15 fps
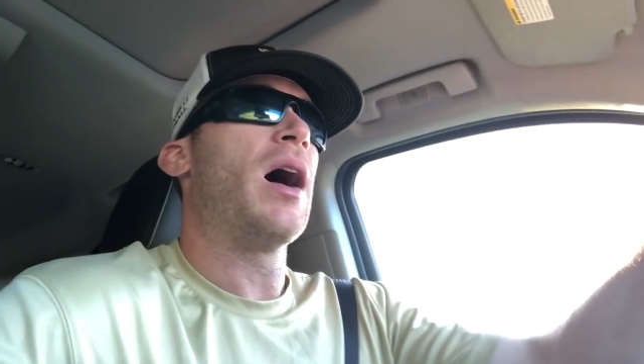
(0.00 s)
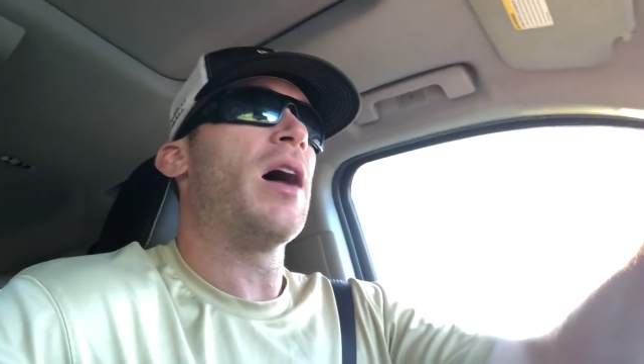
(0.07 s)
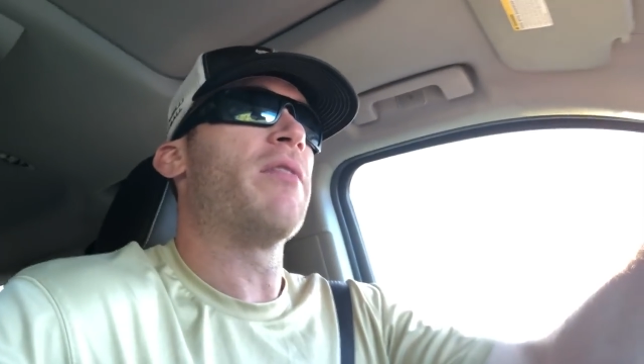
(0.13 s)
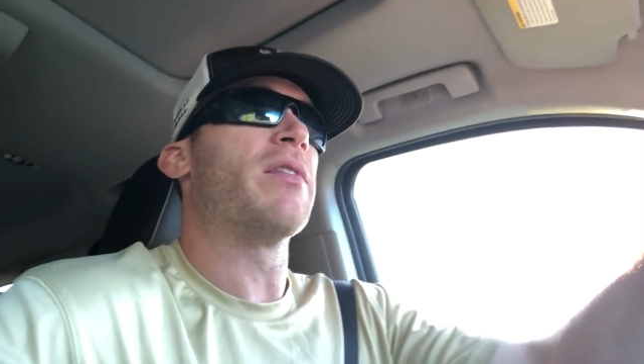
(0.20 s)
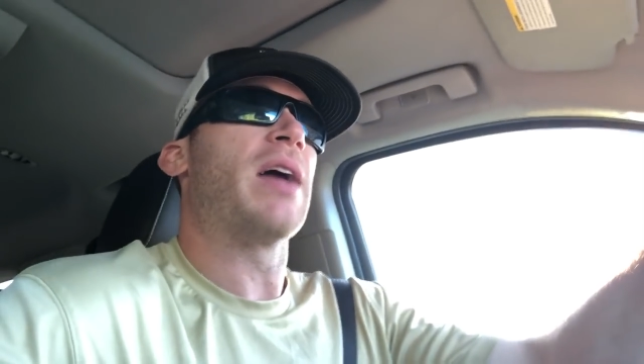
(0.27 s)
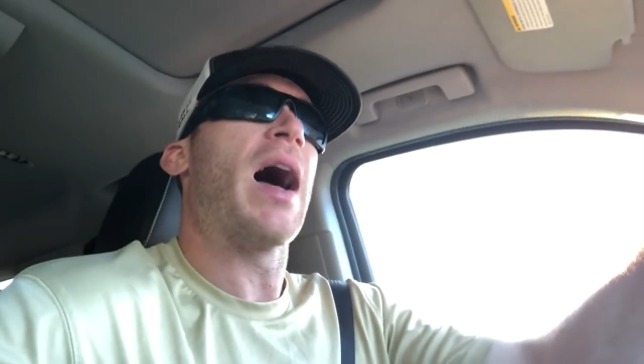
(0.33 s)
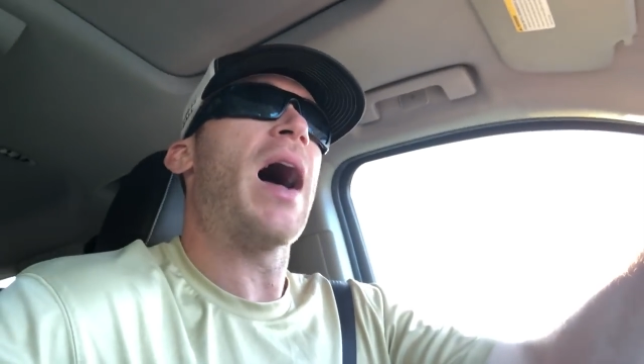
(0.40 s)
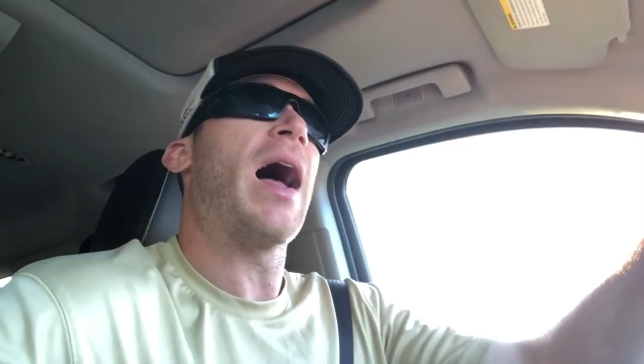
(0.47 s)

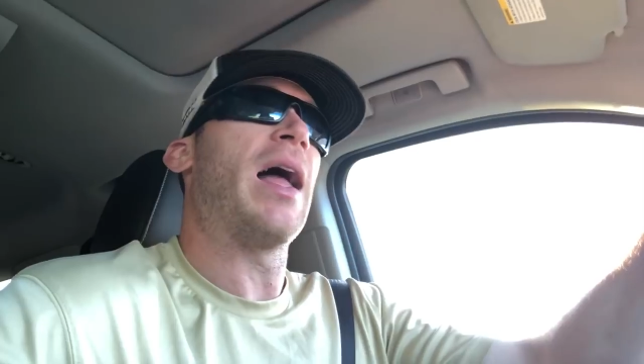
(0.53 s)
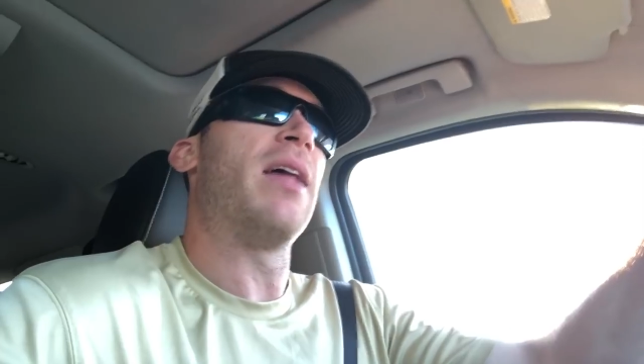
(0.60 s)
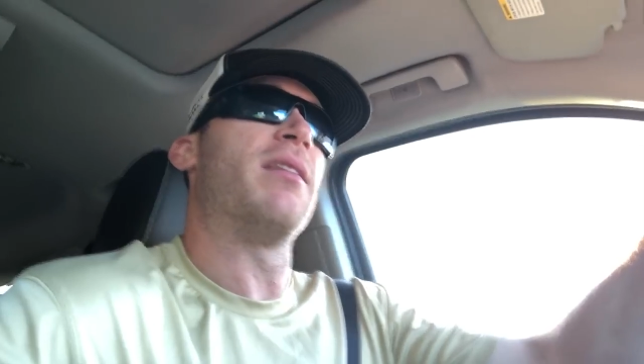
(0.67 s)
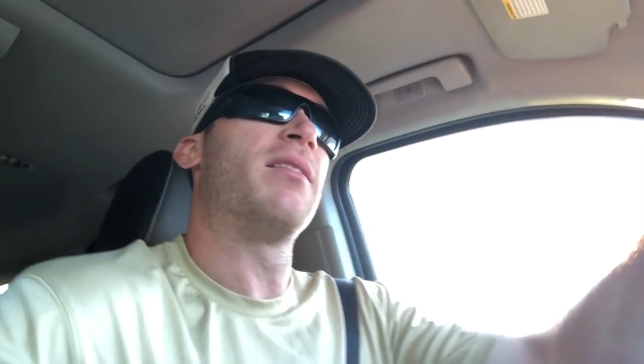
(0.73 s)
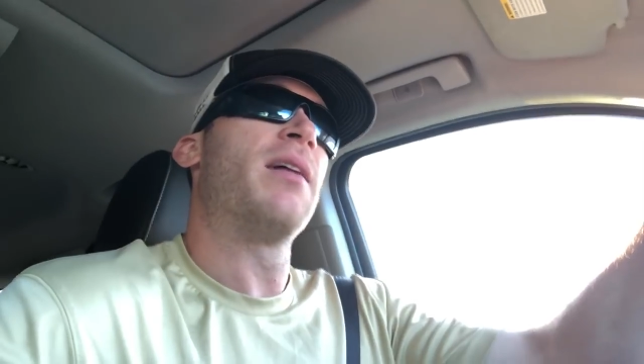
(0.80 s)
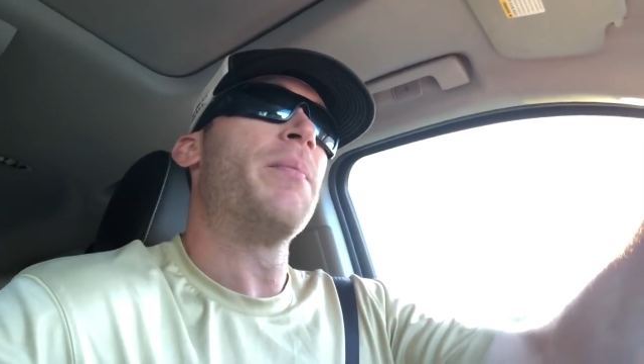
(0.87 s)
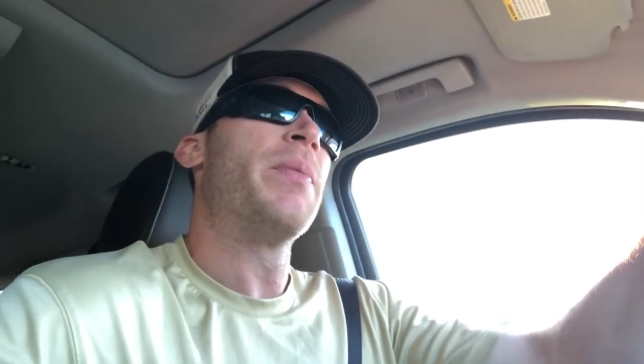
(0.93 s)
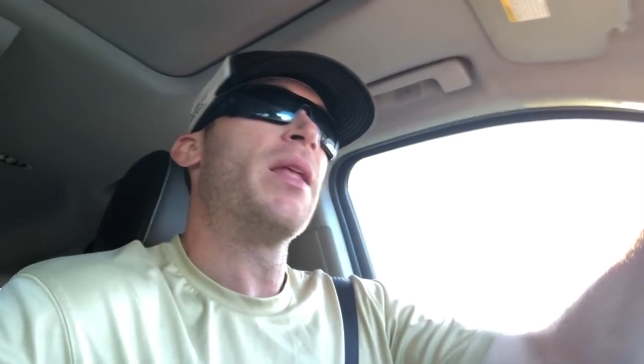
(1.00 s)
of
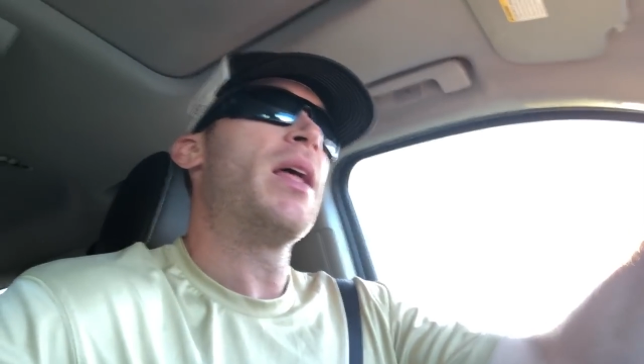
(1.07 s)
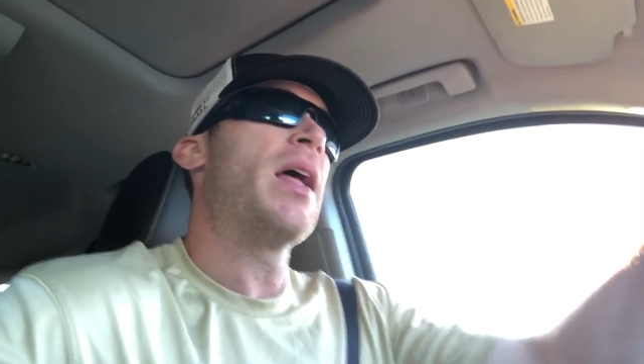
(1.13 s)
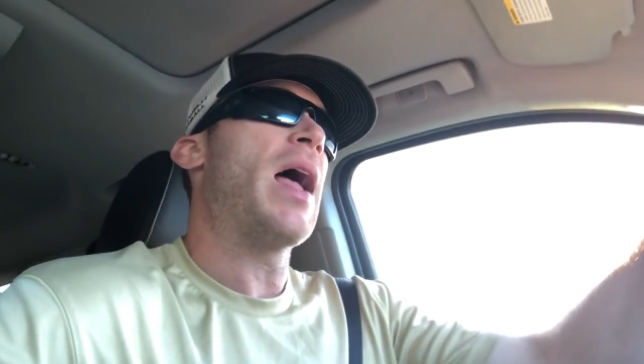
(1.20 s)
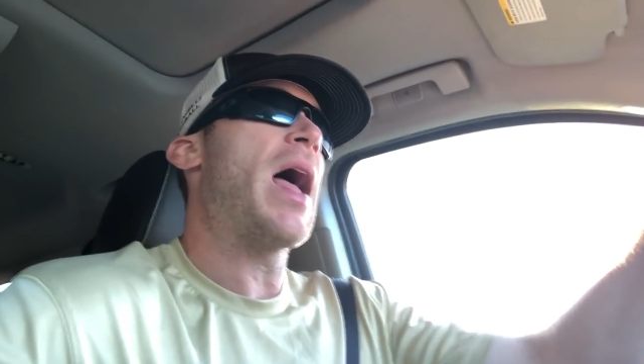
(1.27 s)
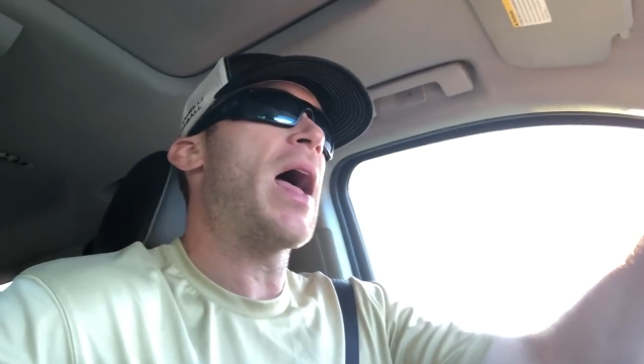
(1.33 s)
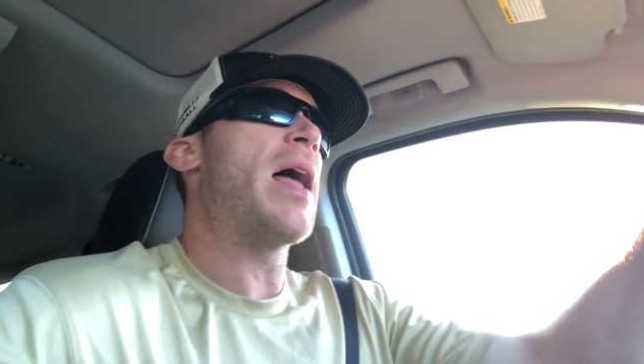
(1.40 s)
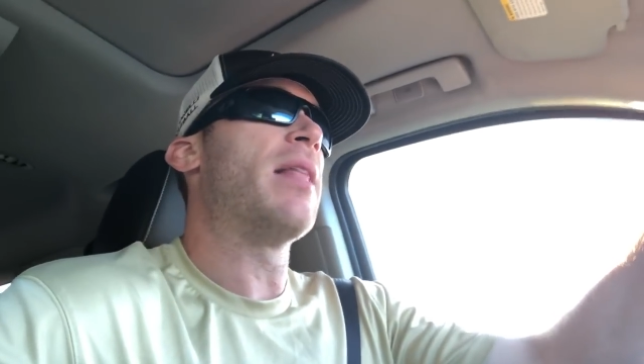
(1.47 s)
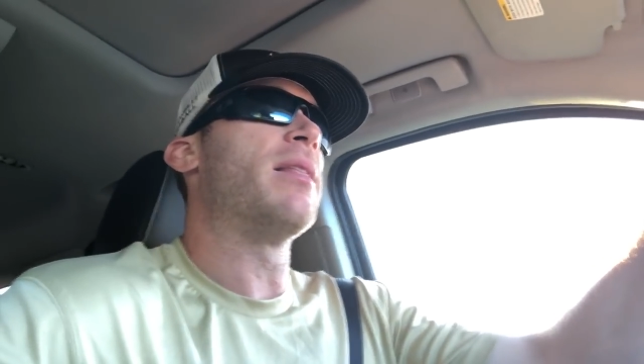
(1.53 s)
guys
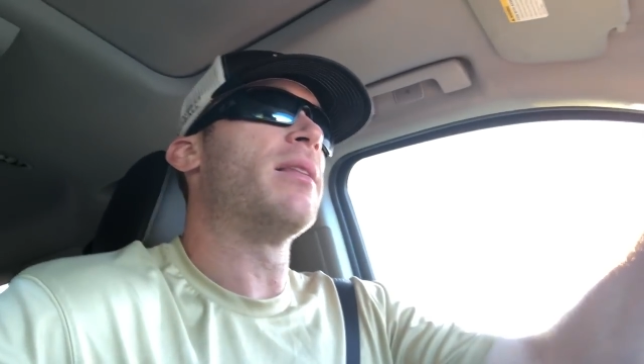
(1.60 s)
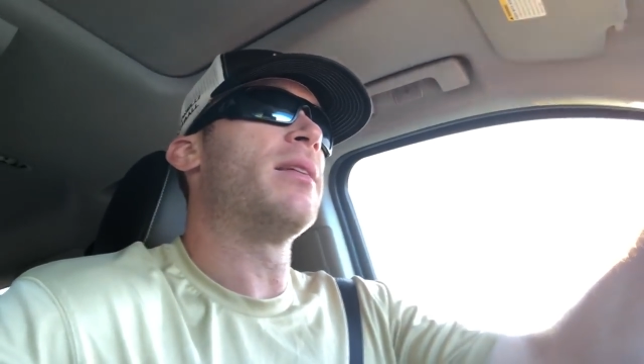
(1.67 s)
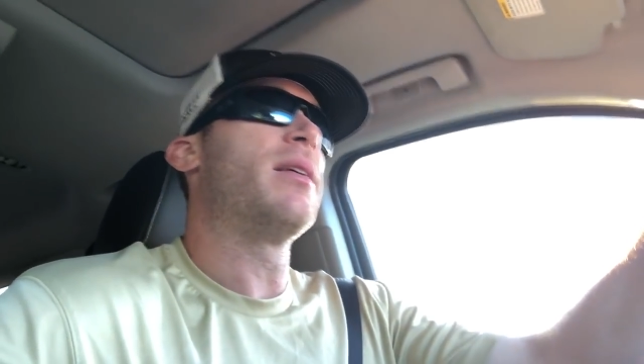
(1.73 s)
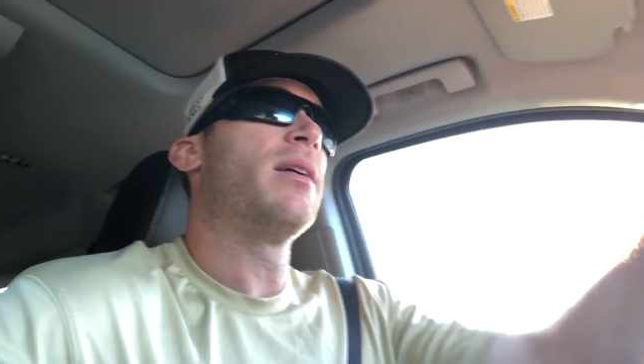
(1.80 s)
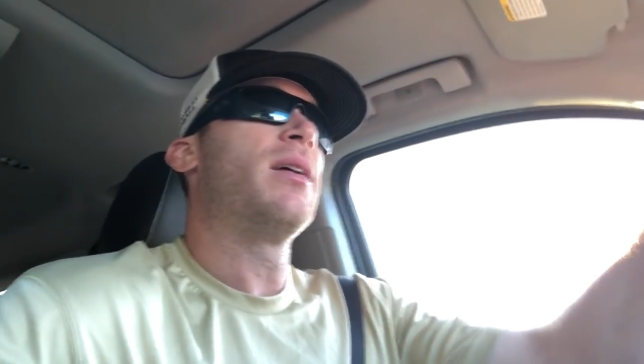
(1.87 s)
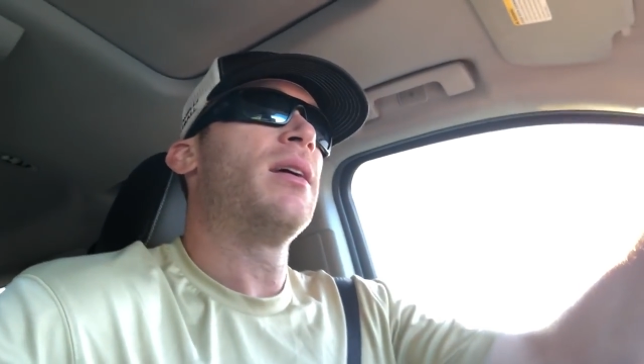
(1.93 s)
and